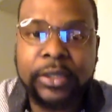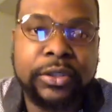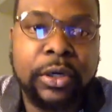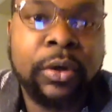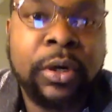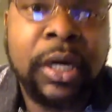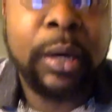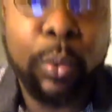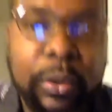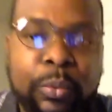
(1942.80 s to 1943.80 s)
So
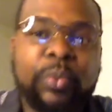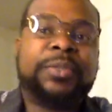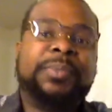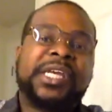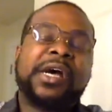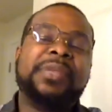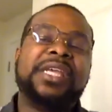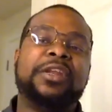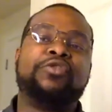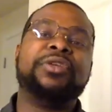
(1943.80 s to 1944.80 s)
what's
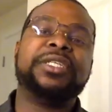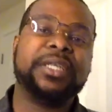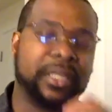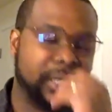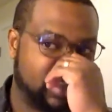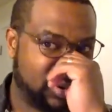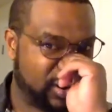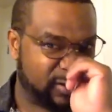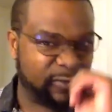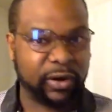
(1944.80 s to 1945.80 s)
becoming increasingly
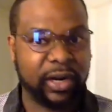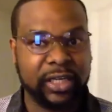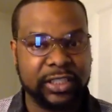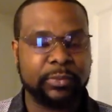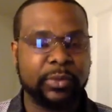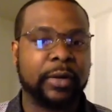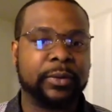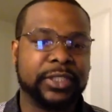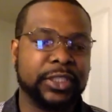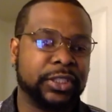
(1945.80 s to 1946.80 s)
important for customer
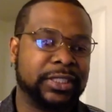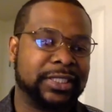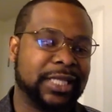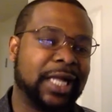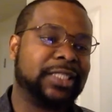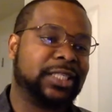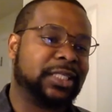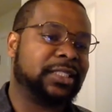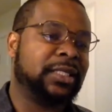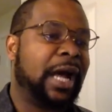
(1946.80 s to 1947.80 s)
acquisition is not
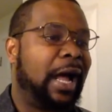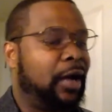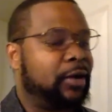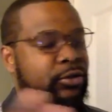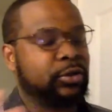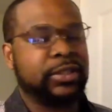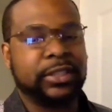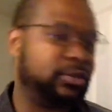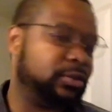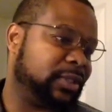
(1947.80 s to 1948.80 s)
just
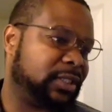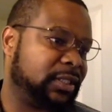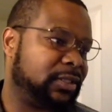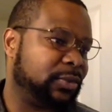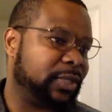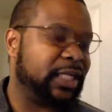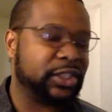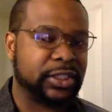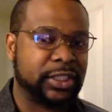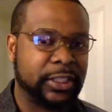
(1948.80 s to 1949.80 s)
outsourcing to an
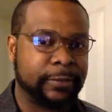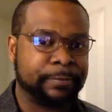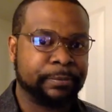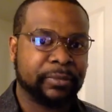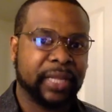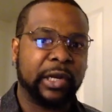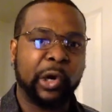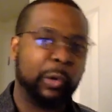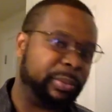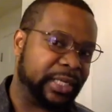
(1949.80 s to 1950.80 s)
agency and
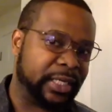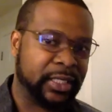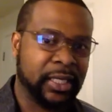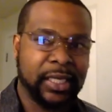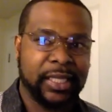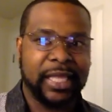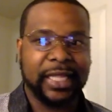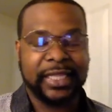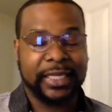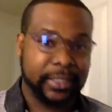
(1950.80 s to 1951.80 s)
hoping
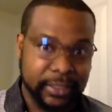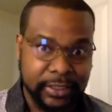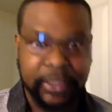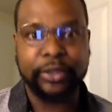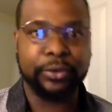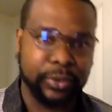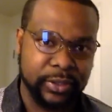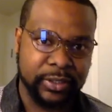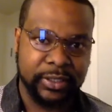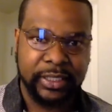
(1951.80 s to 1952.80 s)
that they can continue
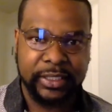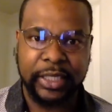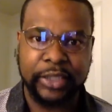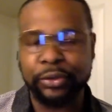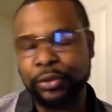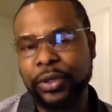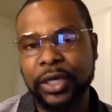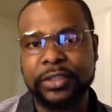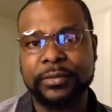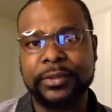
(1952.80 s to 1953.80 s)
to get you new
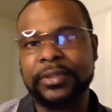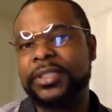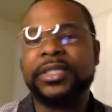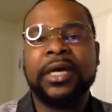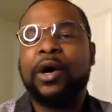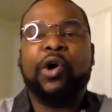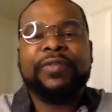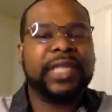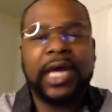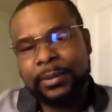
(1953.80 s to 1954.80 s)
customers, because
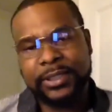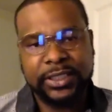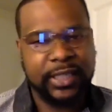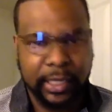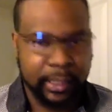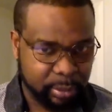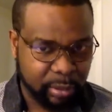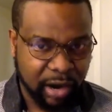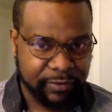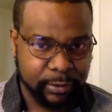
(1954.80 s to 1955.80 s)
over time it's just not going to be
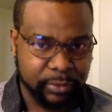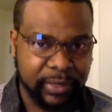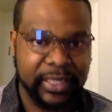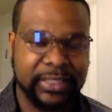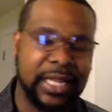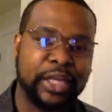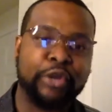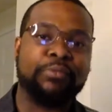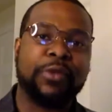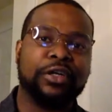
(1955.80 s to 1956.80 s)
profitable, right? It's not like
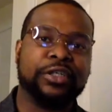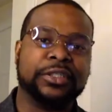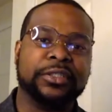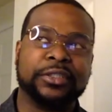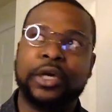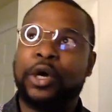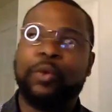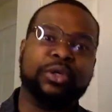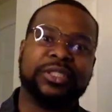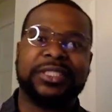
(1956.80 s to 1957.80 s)
your margins
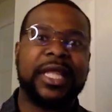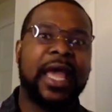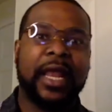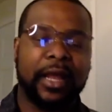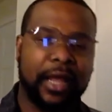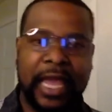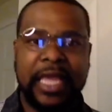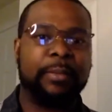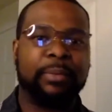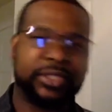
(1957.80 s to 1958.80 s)
will stay at
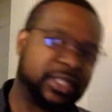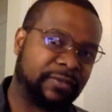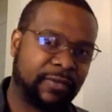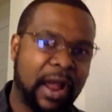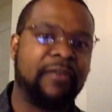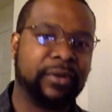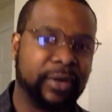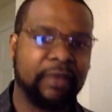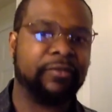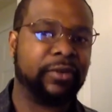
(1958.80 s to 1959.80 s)
80%
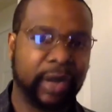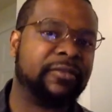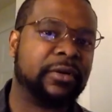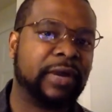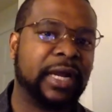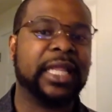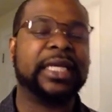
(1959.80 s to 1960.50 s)
forever and ever and ever, right?